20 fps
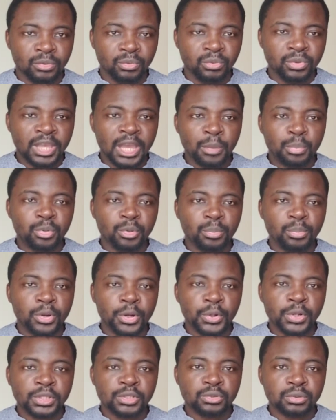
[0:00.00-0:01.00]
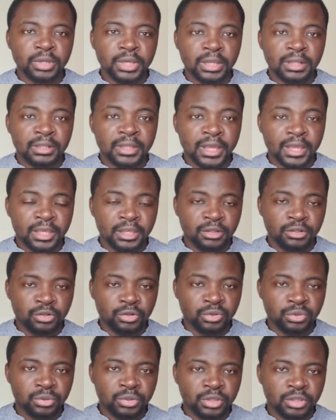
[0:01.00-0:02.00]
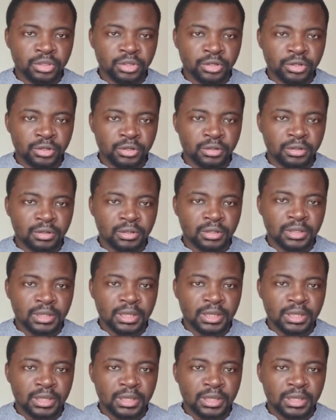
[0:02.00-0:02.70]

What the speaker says: We are preparing to enter a new year.